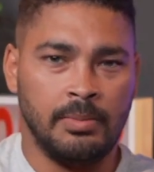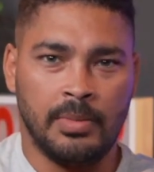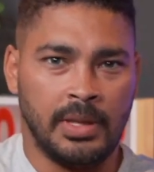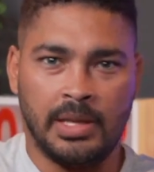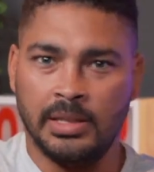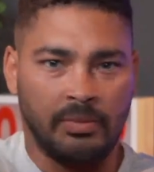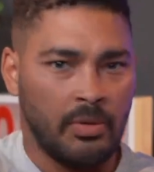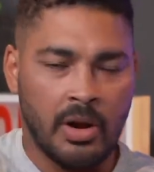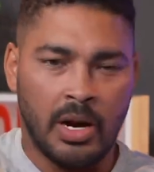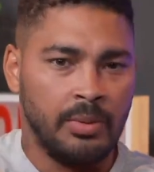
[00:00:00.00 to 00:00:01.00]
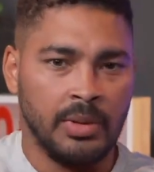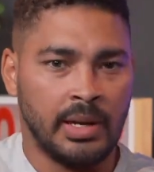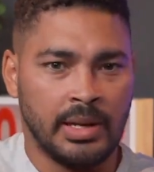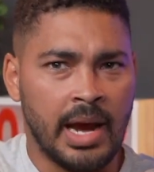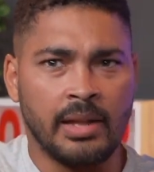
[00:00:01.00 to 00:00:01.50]
their kids have grown up and
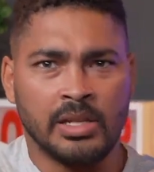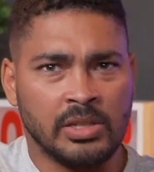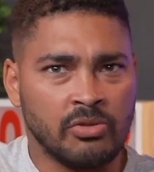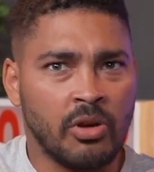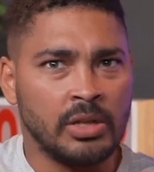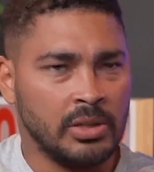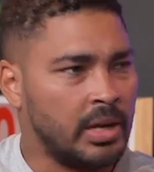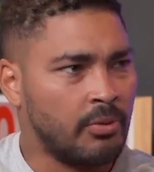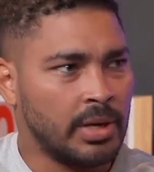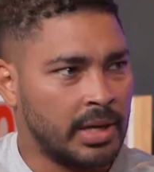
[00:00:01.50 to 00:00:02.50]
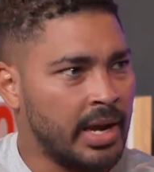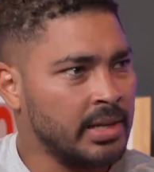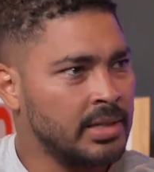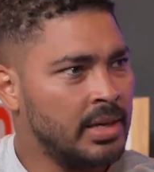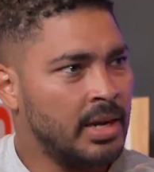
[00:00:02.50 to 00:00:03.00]
like now they're just trying to like reconnect.